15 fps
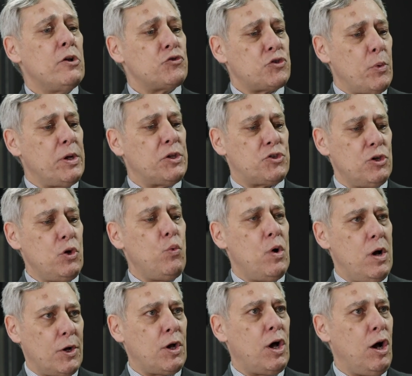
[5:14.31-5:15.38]
So we do
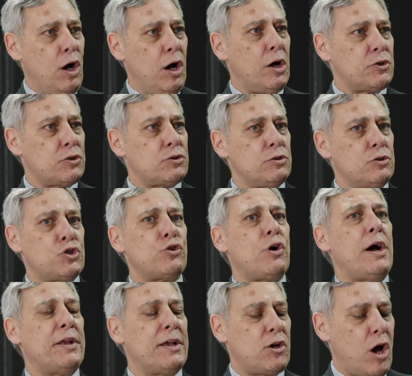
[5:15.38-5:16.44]
work hard to
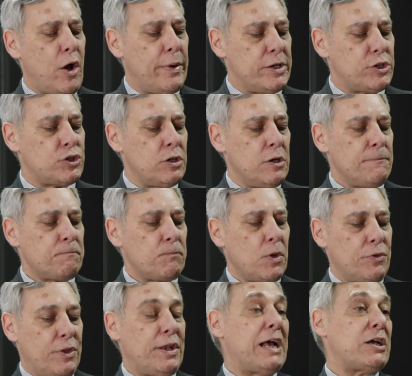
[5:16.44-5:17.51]
try and encourage
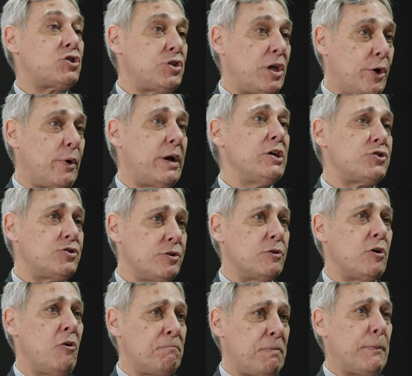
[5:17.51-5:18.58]
the next
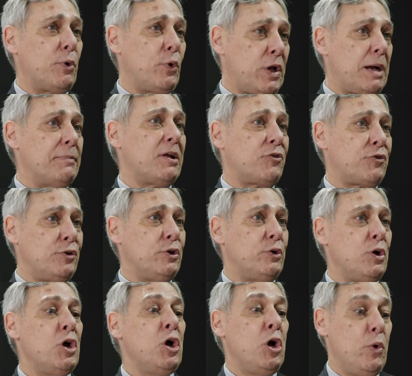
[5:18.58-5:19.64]
generation of people who are coming
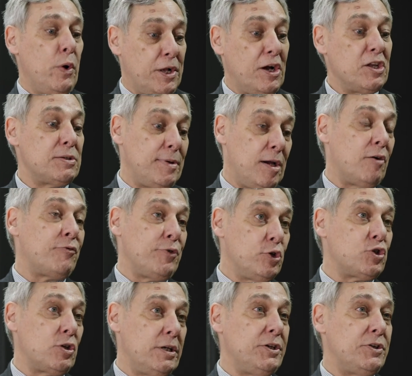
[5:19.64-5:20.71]
through, who are going to be our
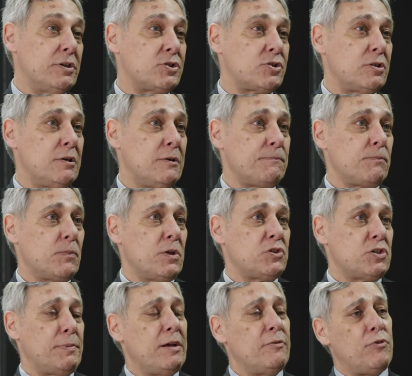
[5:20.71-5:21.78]
future leaders,
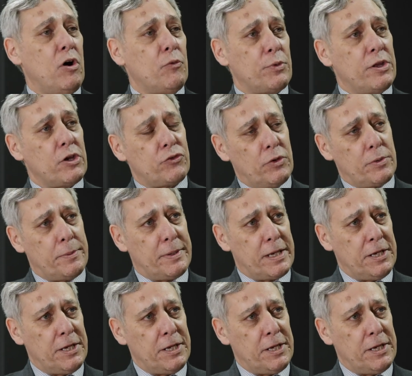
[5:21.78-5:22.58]
to be involved with us from the